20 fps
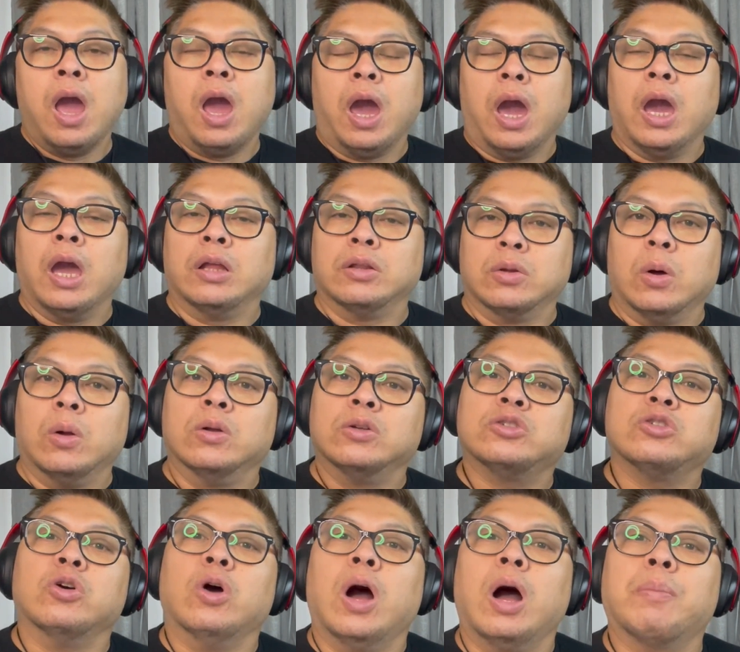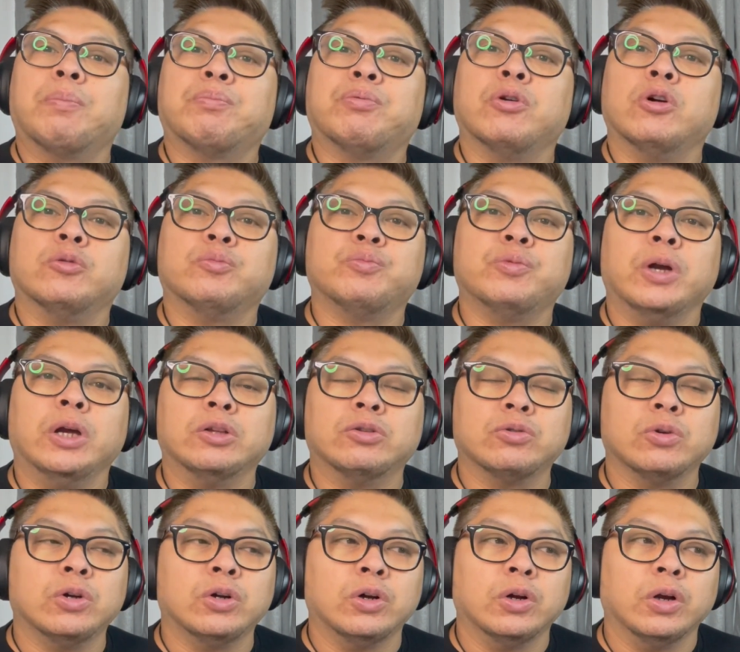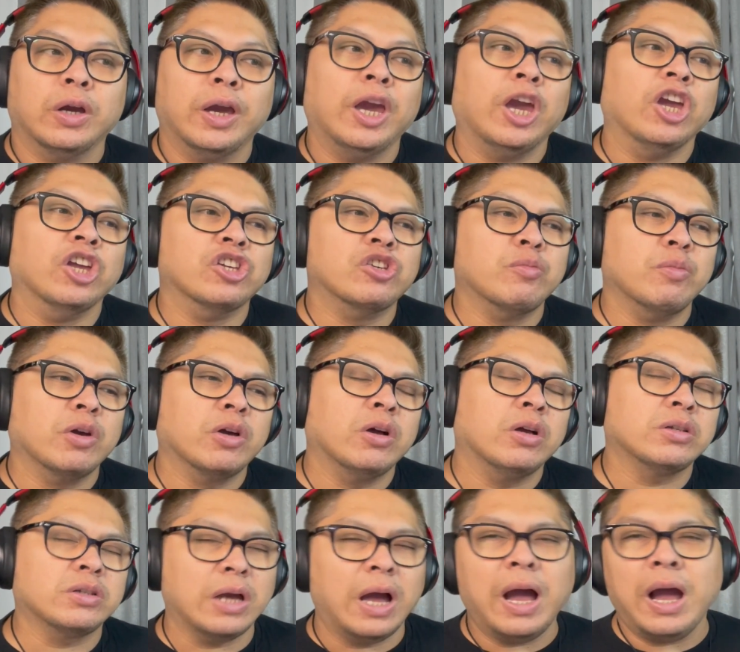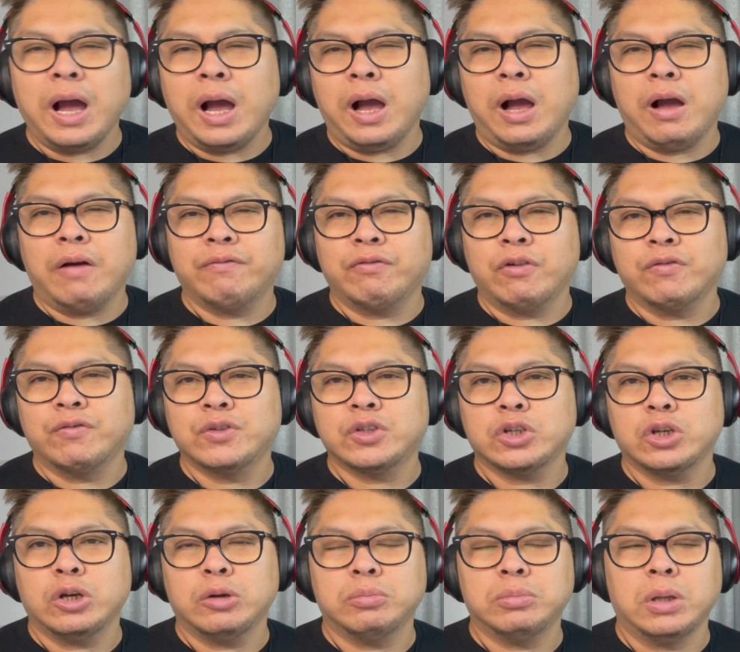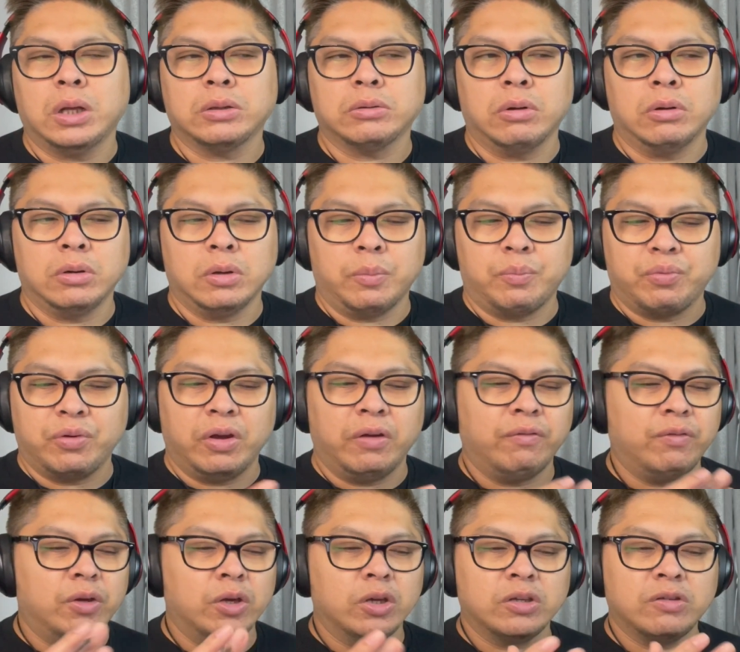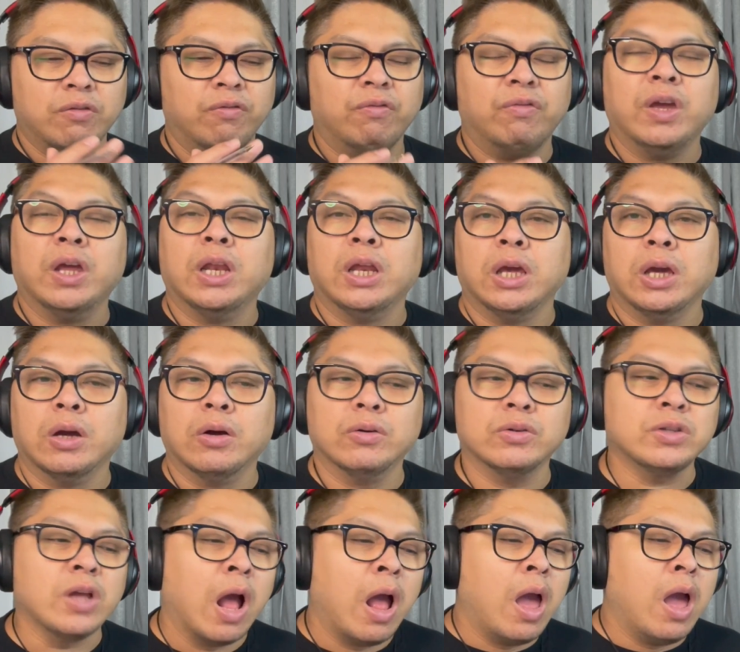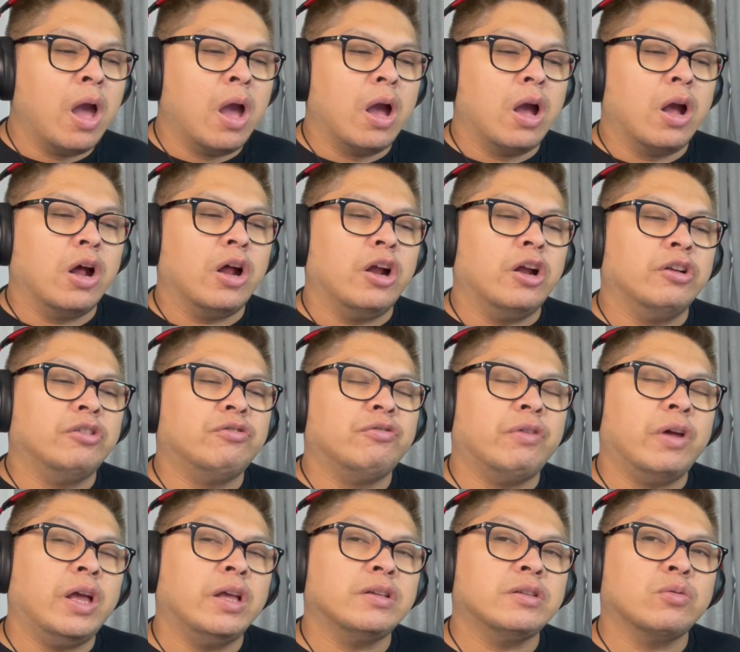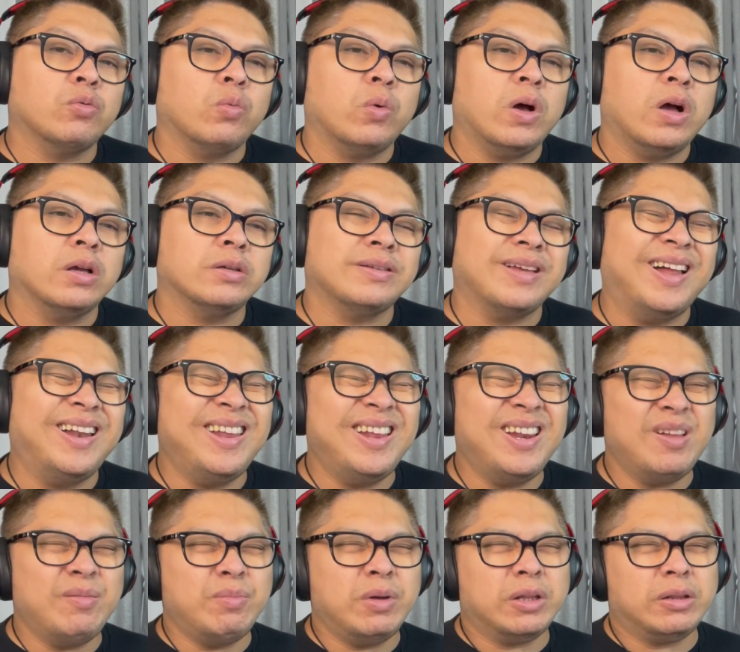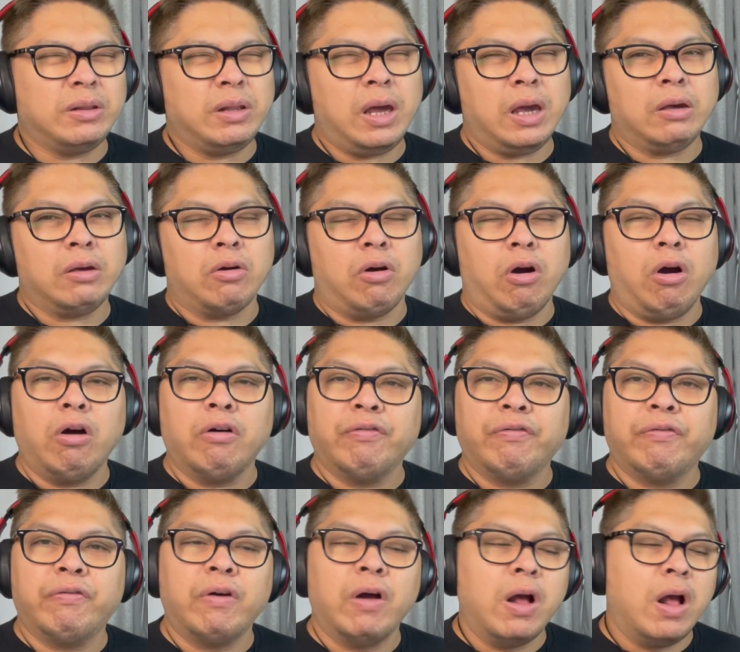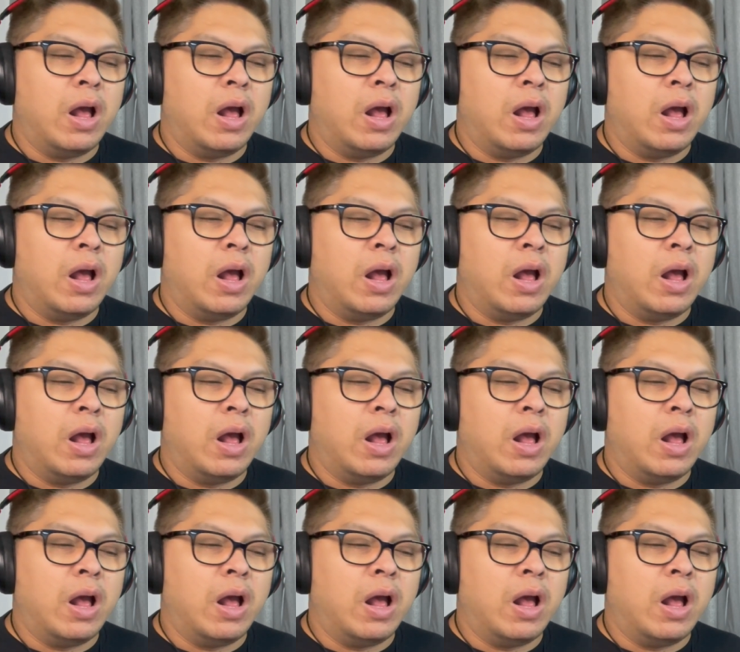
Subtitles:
and also appropriate to her age, because I have observed that on the previous videos, her dress was a little bit like off